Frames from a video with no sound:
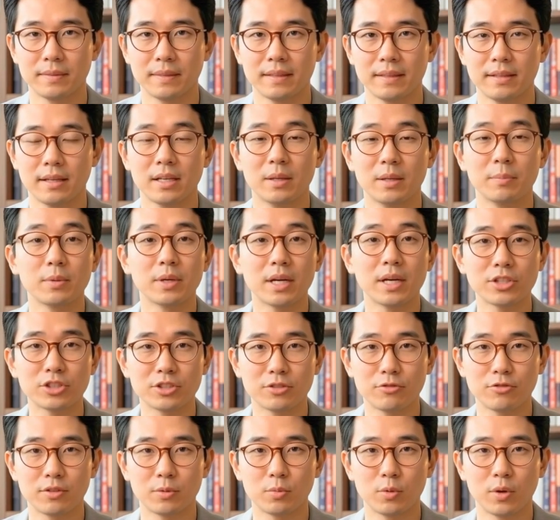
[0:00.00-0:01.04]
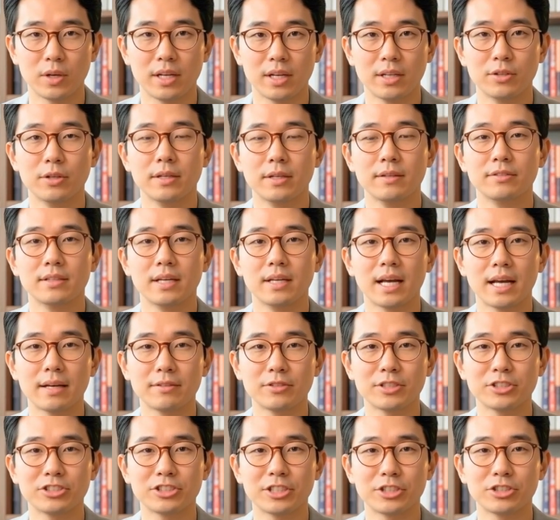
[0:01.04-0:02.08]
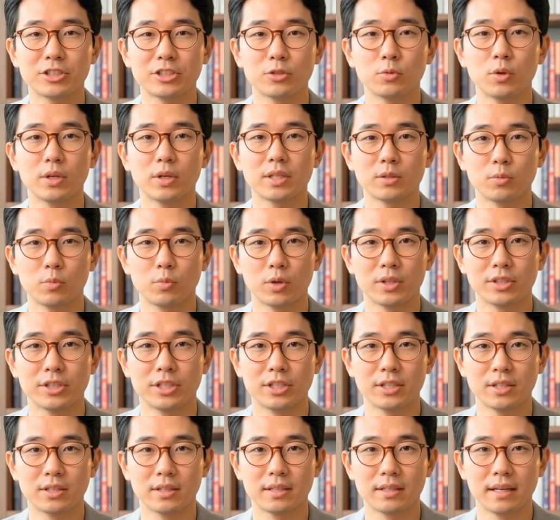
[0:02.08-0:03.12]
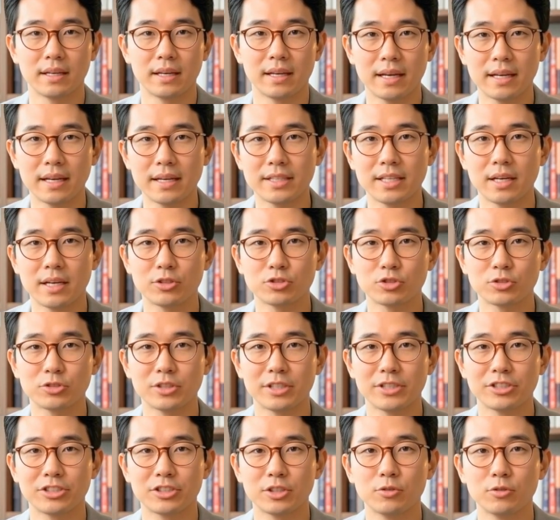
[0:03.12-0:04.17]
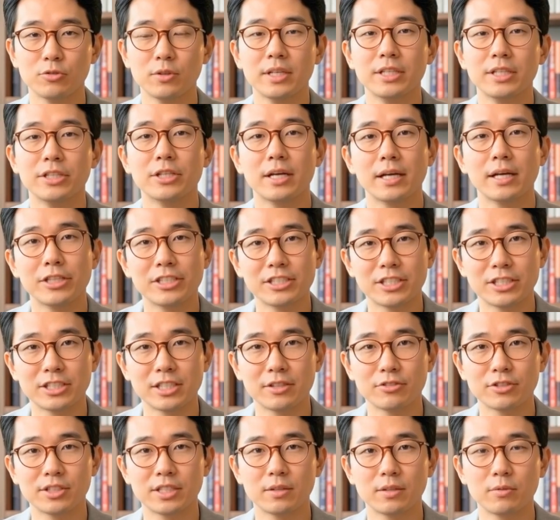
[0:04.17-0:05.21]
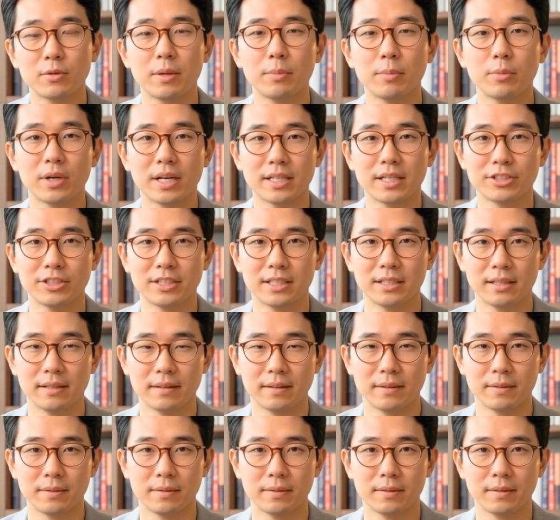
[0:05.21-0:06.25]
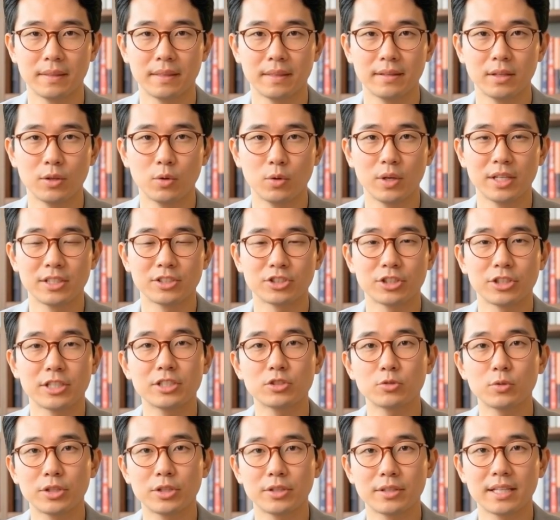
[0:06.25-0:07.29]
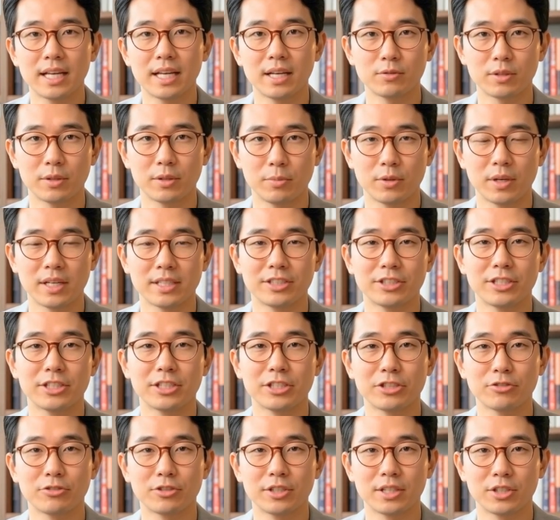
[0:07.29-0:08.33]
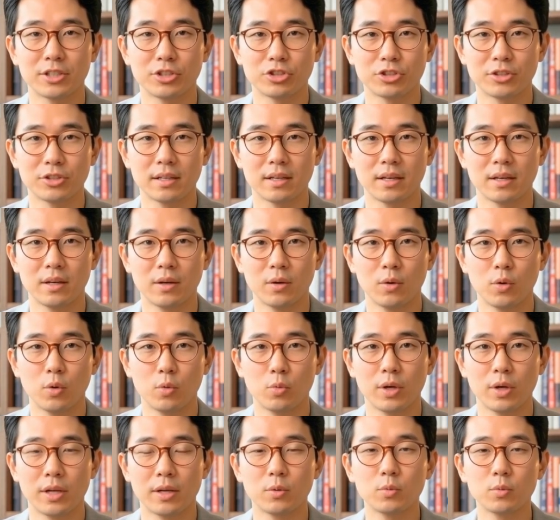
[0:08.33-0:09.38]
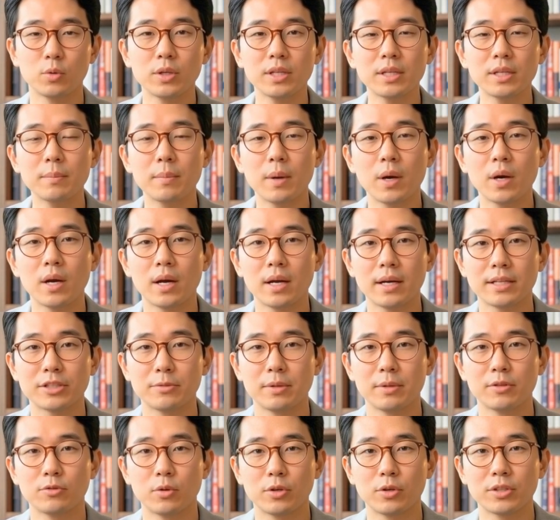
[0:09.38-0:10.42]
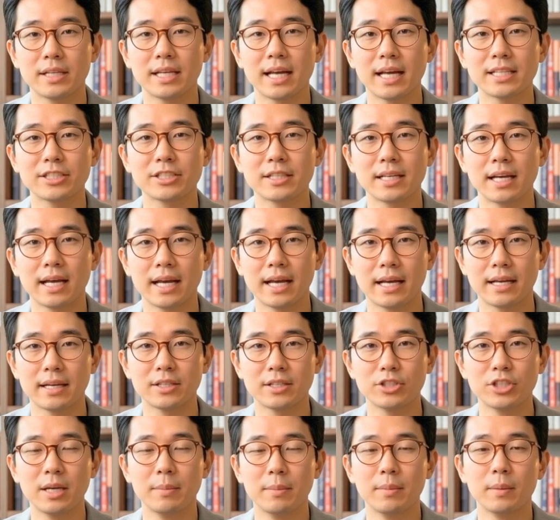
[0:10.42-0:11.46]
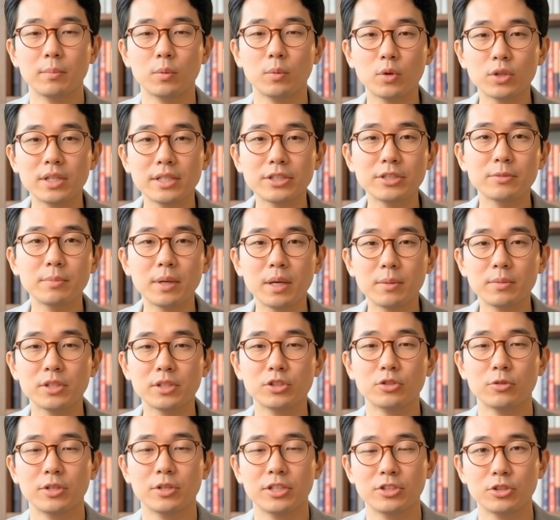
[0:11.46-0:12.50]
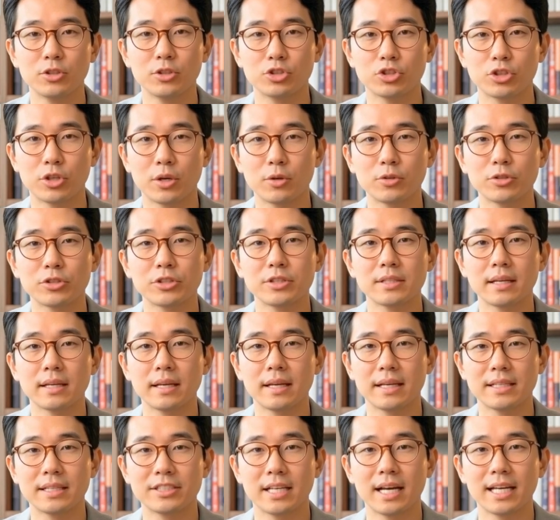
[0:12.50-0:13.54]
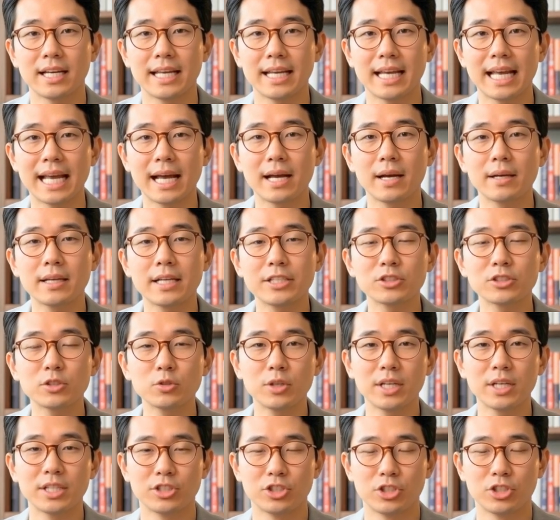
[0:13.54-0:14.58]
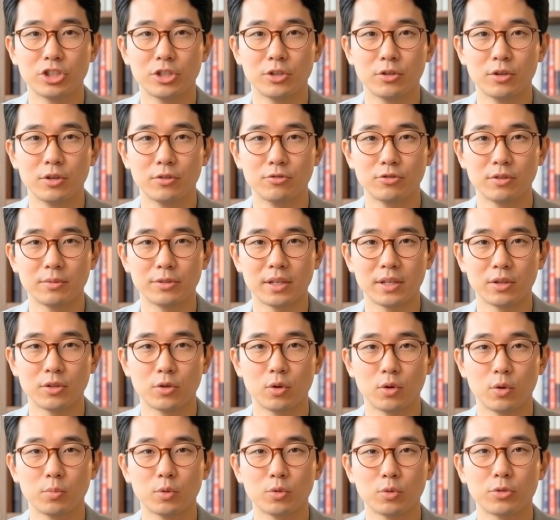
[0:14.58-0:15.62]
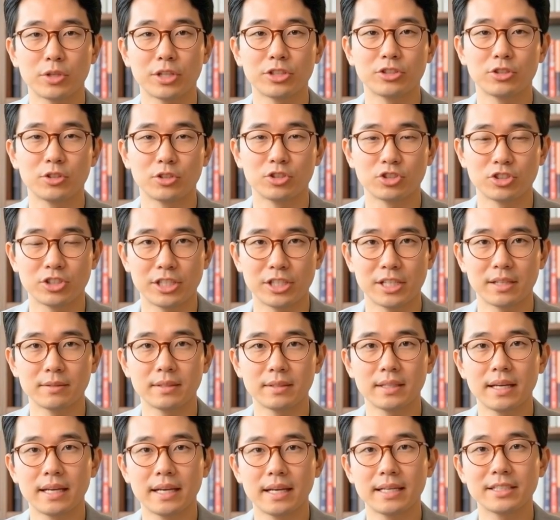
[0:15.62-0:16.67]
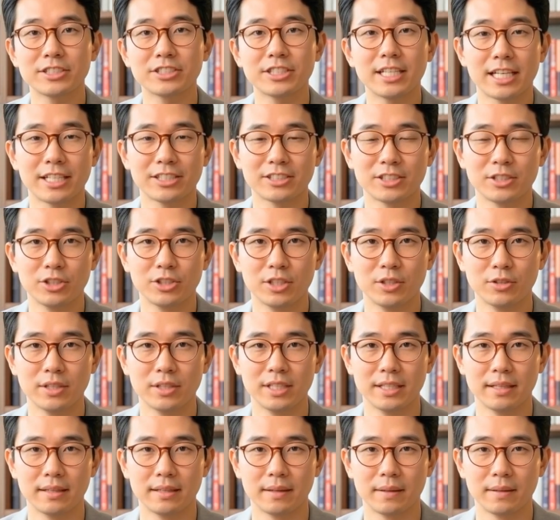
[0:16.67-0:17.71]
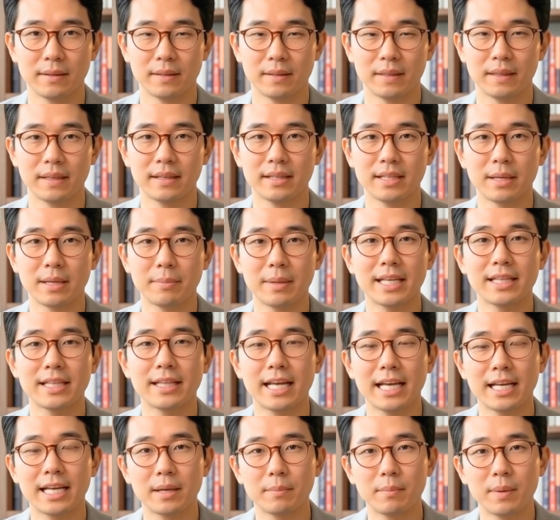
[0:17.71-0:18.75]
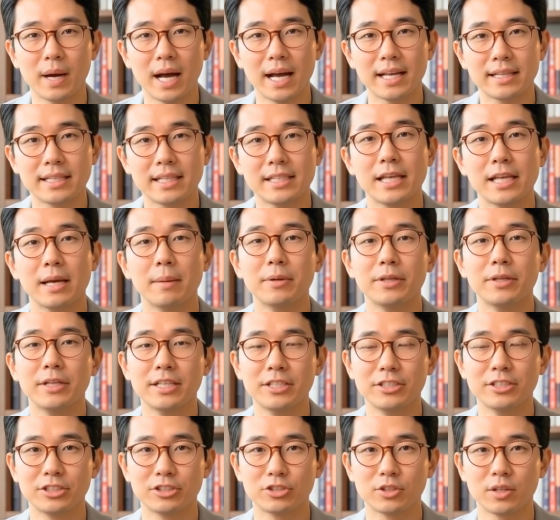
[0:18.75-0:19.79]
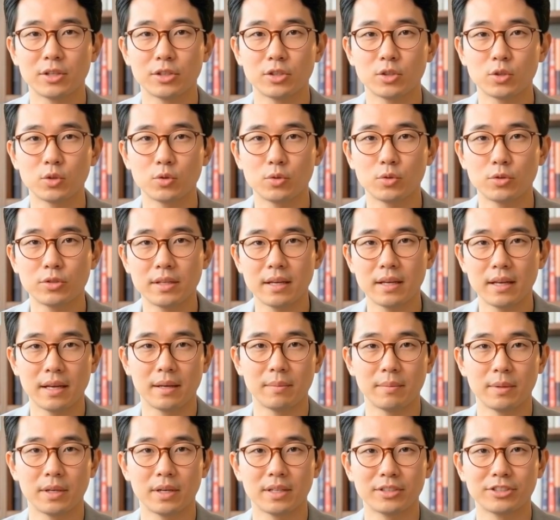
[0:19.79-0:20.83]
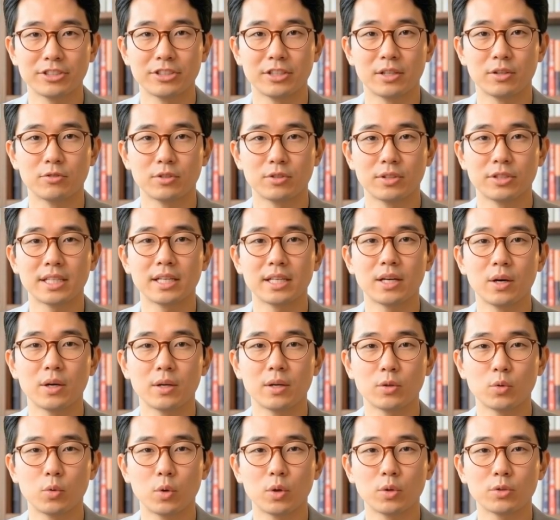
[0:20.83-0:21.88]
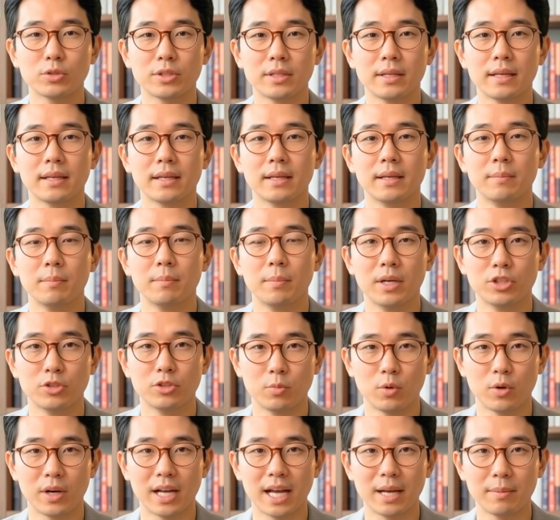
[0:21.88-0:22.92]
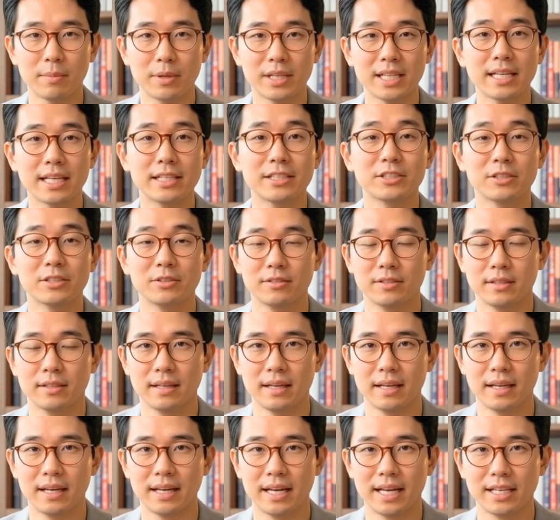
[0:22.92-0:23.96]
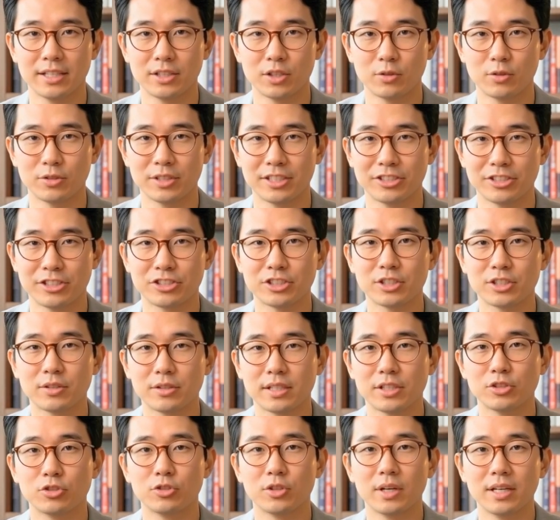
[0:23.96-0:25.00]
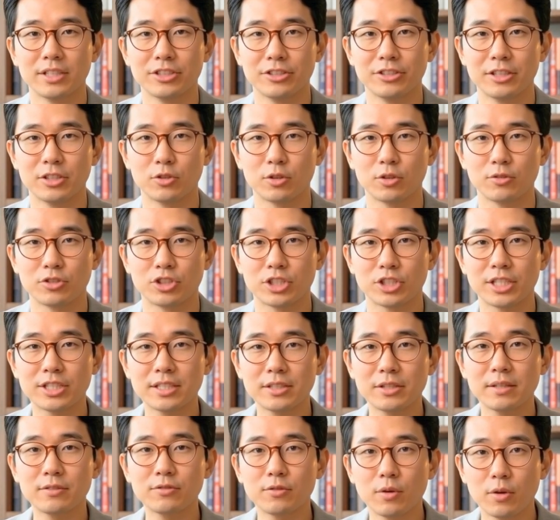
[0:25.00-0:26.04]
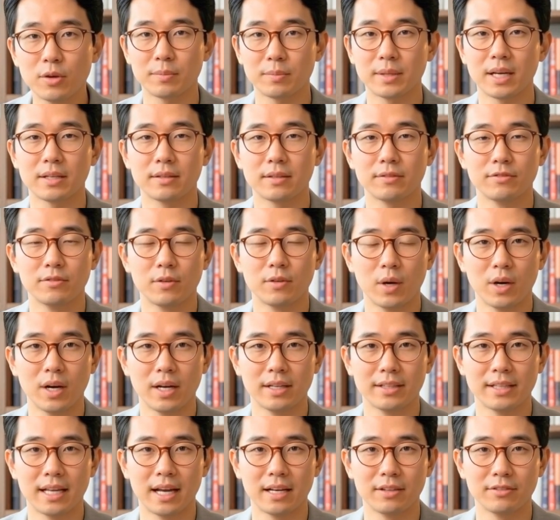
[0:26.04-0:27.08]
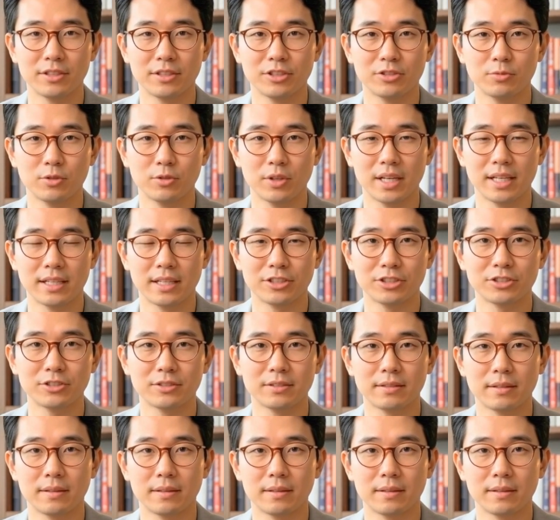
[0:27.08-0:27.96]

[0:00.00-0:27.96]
The compression from 105 to 61 in 1 year tells you that silver has done significant repricing. The question is whether that repricing is finished, or whether we're in a pause before the next leg. JP Morgan's published research notes, citing analyst Greg Shearer from their global research team, states clearly, they maintain a buy-the-dip thesis on gold, but on silver they are, quote, much more apprehensive, and don't necessarily trust that you have shaken the full amount of froth out of this price.